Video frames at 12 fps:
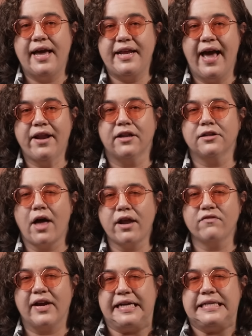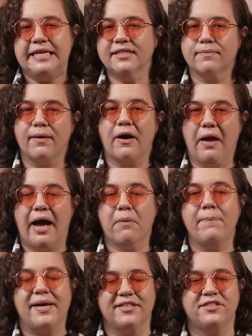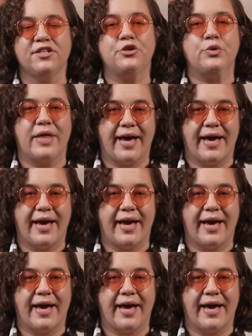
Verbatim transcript: and he had a lot of ideas about how best to do